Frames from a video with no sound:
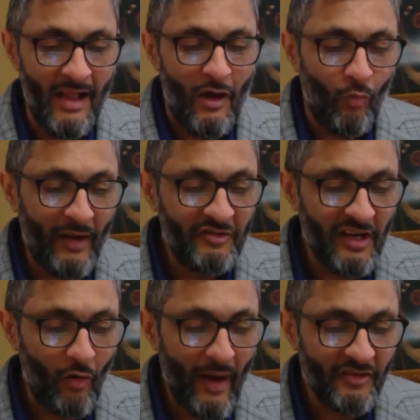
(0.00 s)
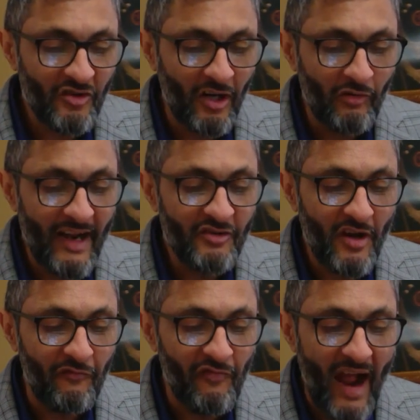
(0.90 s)
which equates to a range of
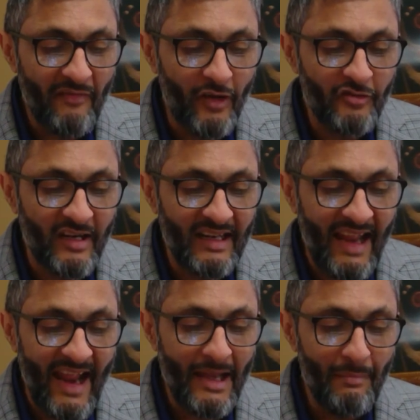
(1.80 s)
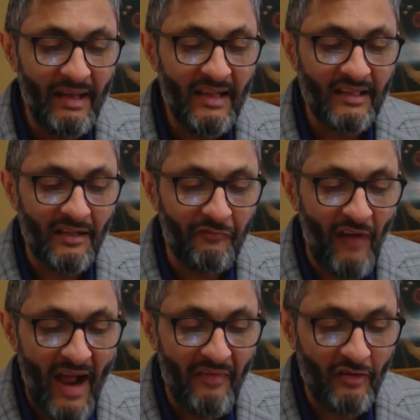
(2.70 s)
580 million to
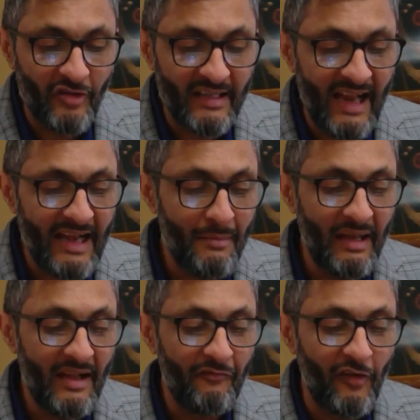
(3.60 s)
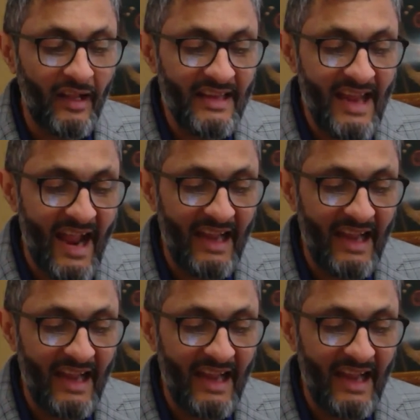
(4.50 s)
590 million for the year.